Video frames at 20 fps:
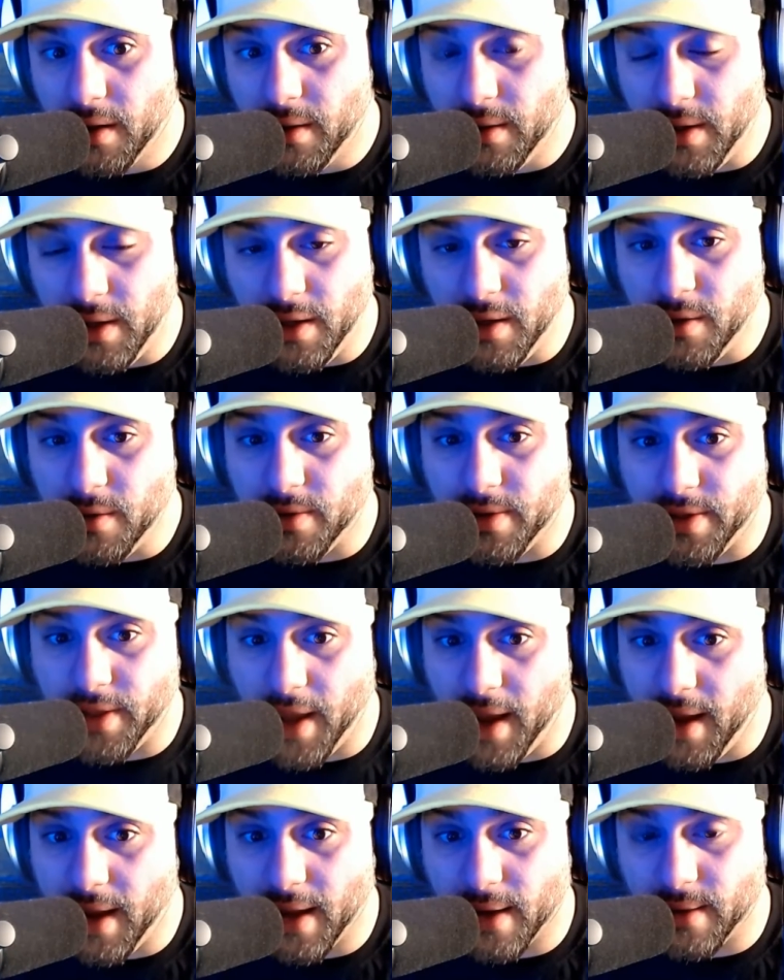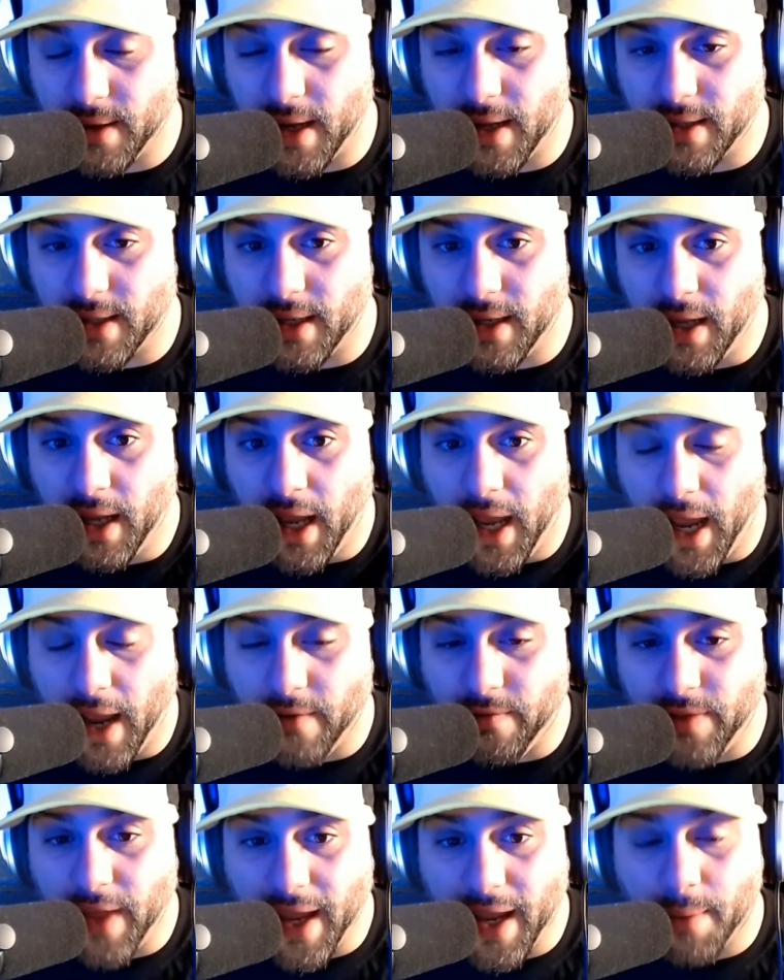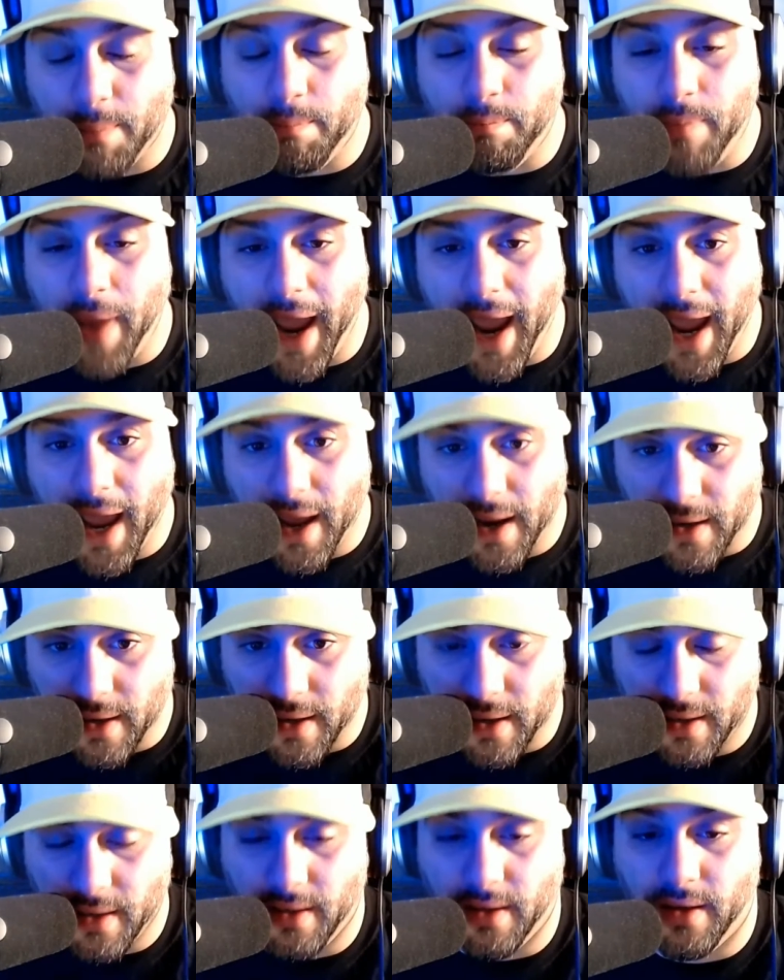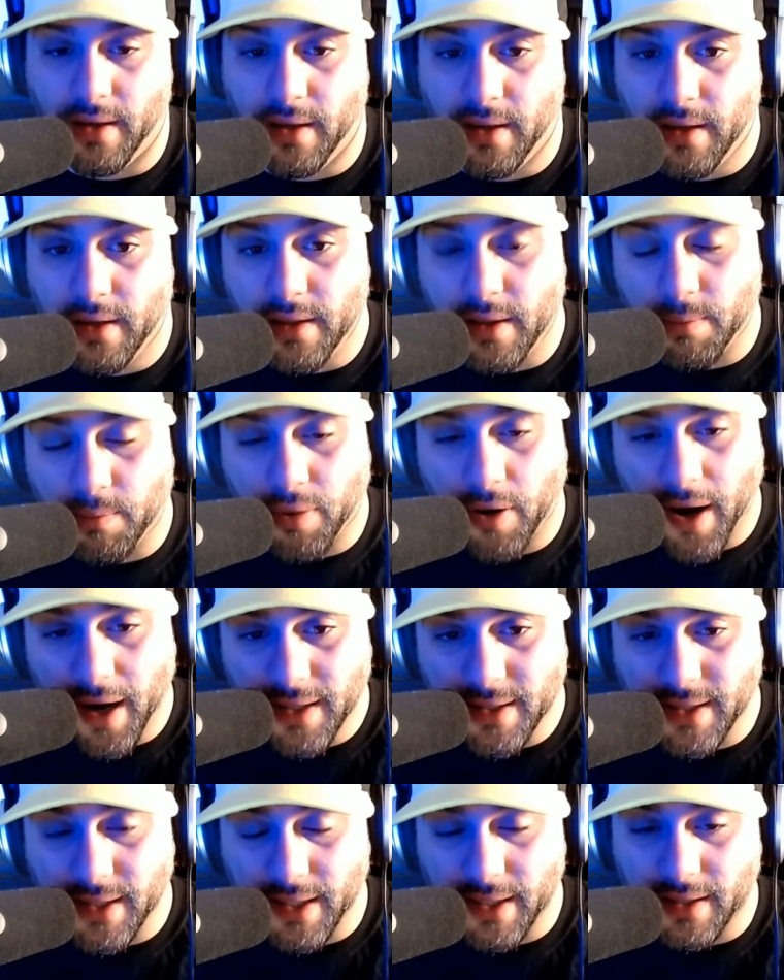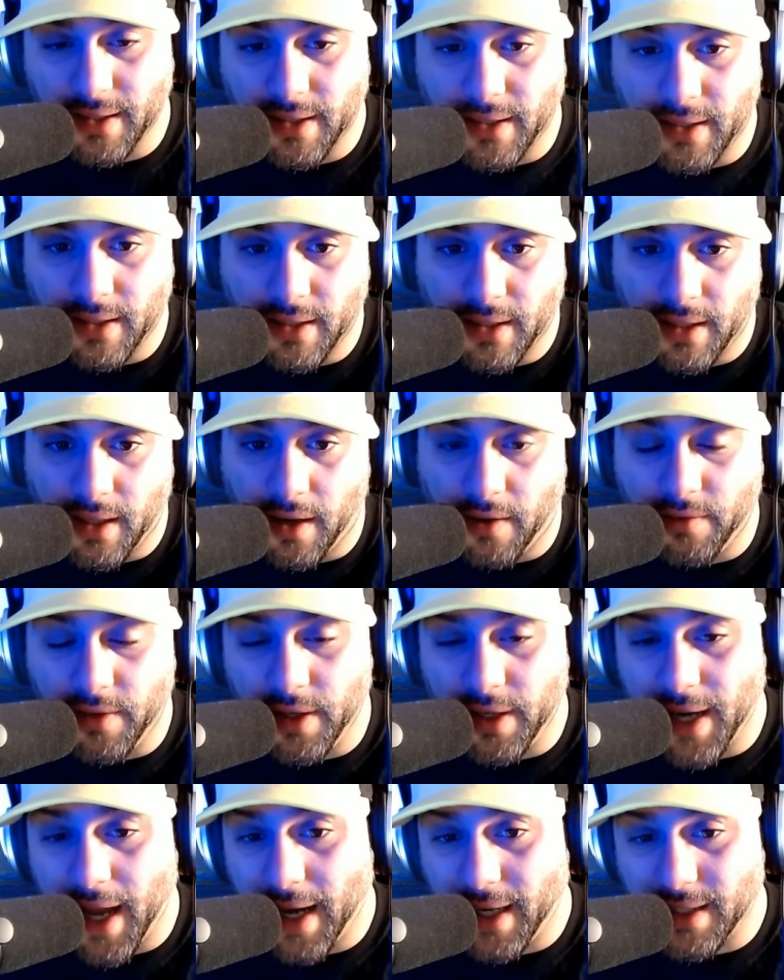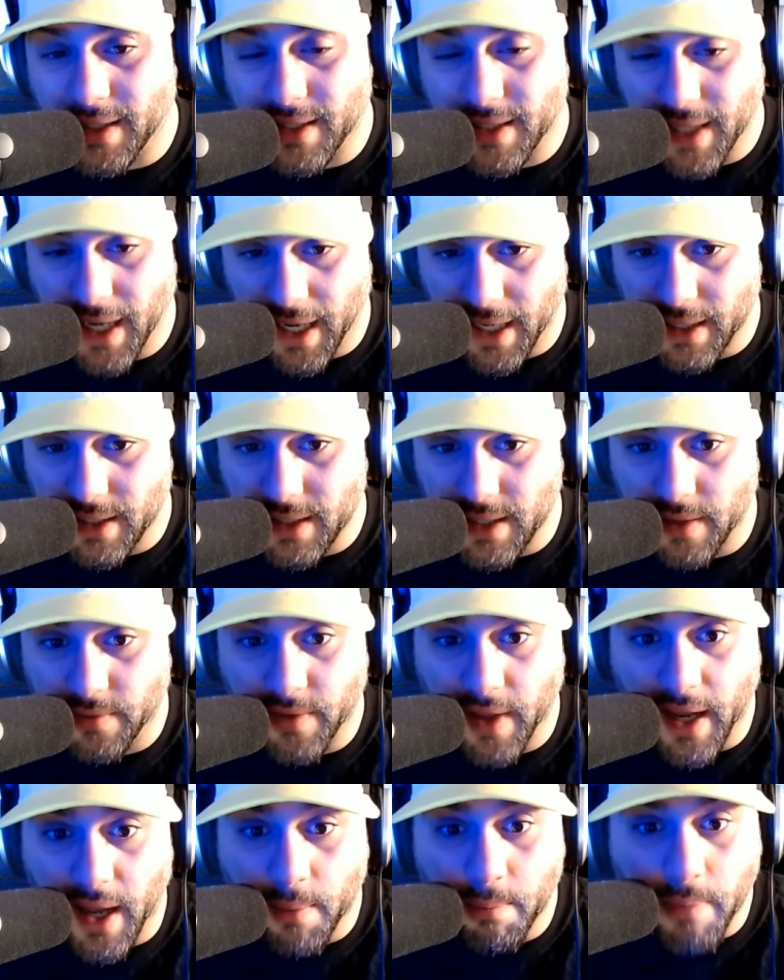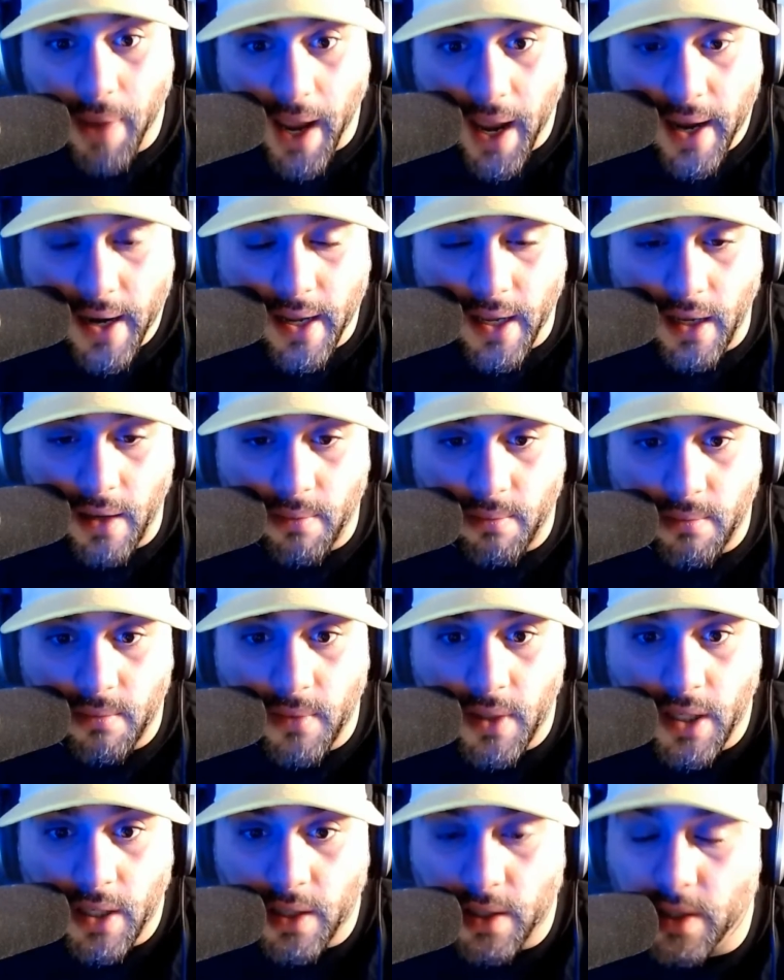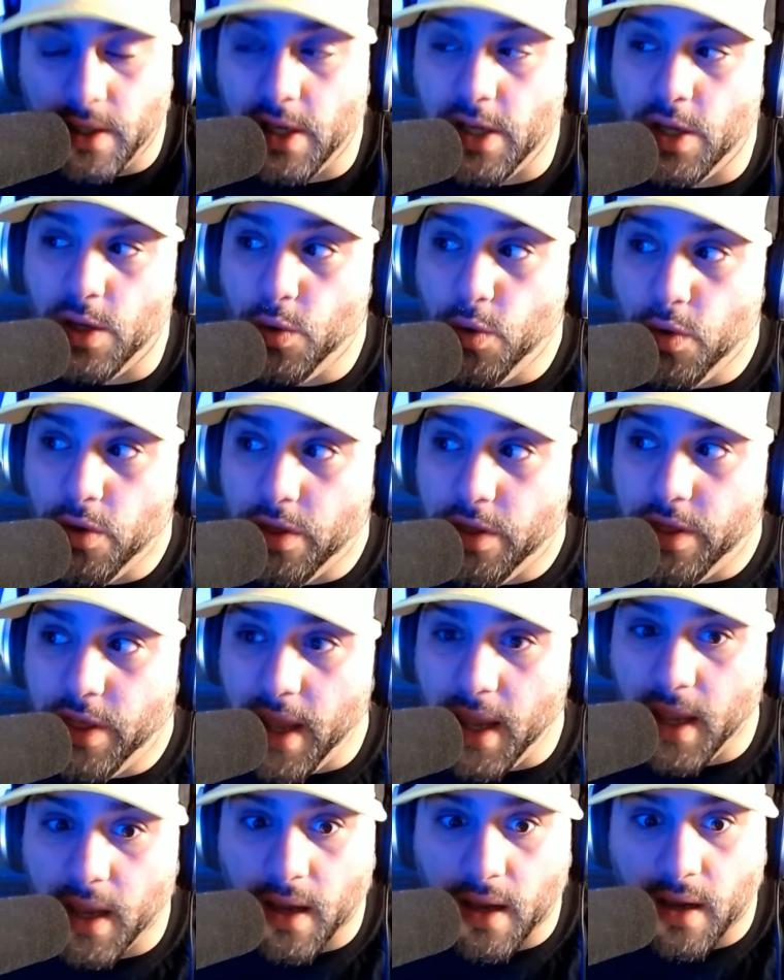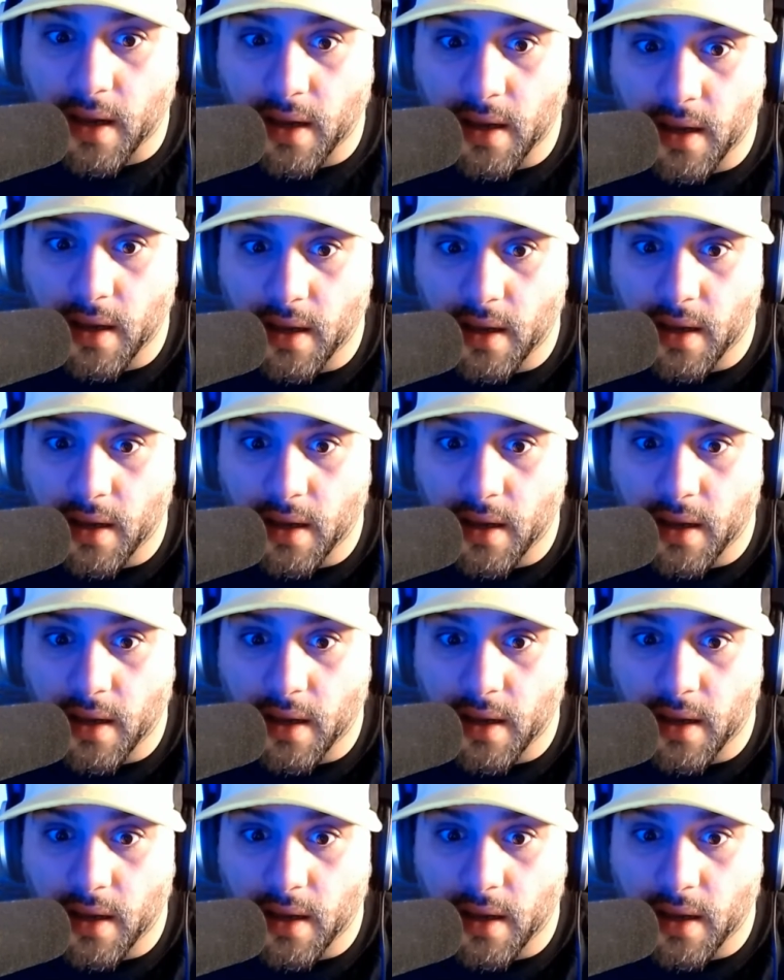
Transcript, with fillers: do you think if they could ban the president of the United States, if they could ban him, do you think